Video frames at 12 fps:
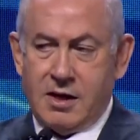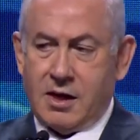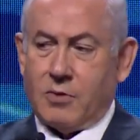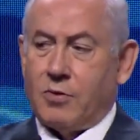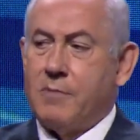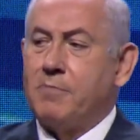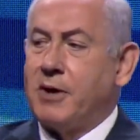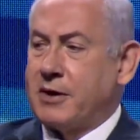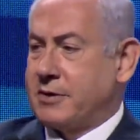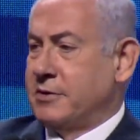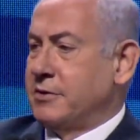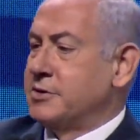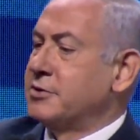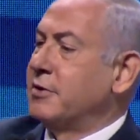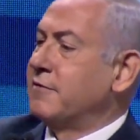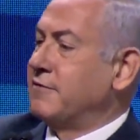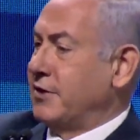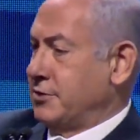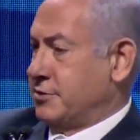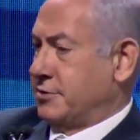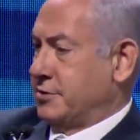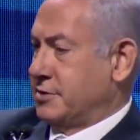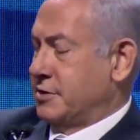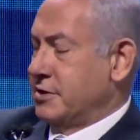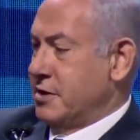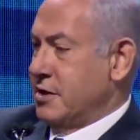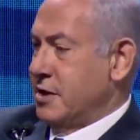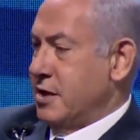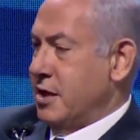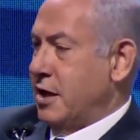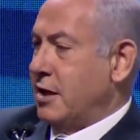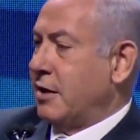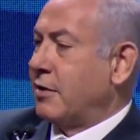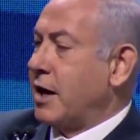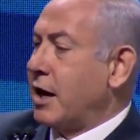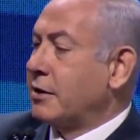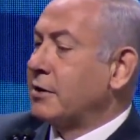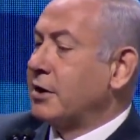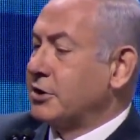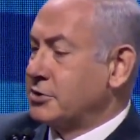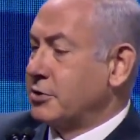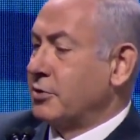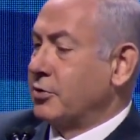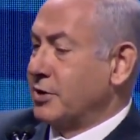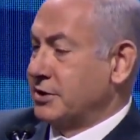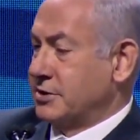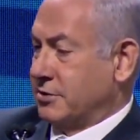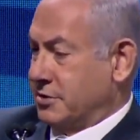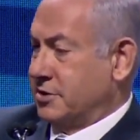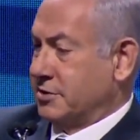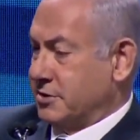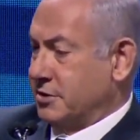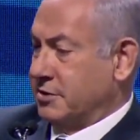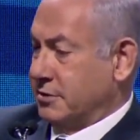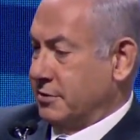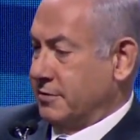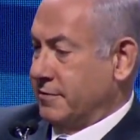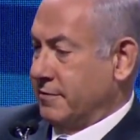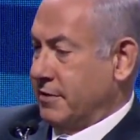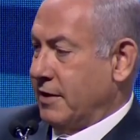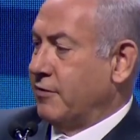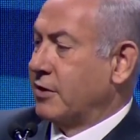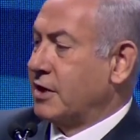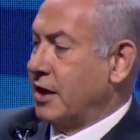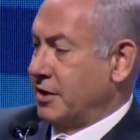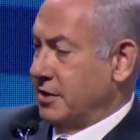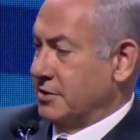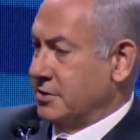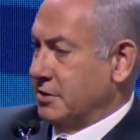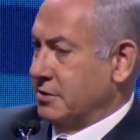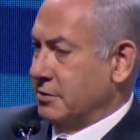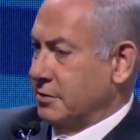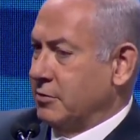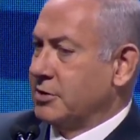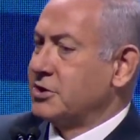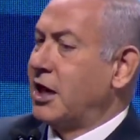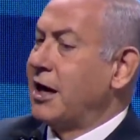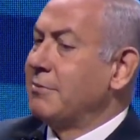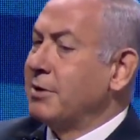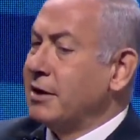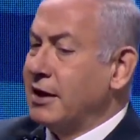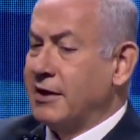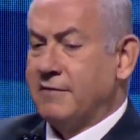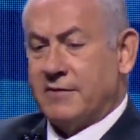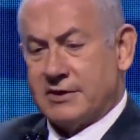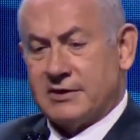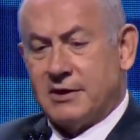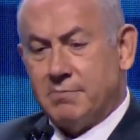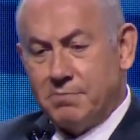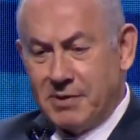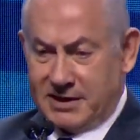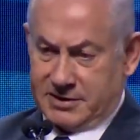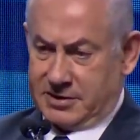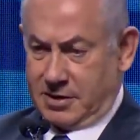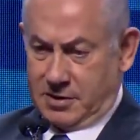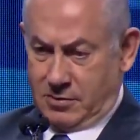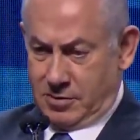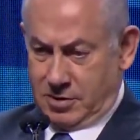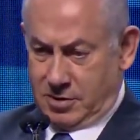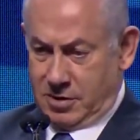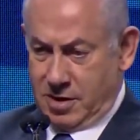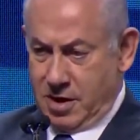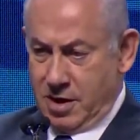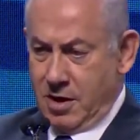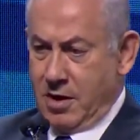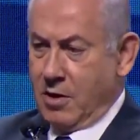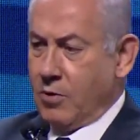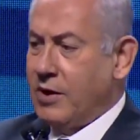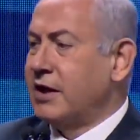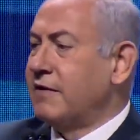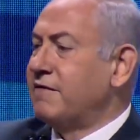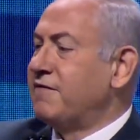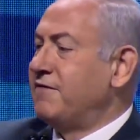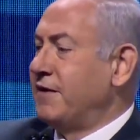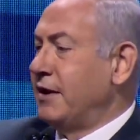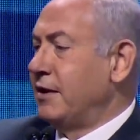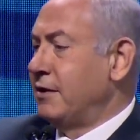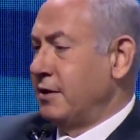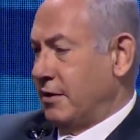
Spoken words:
that we partner in joint ventures on our Agricultural Research Institute, the Volcani Institute, which I believe is the best in the world. We can feed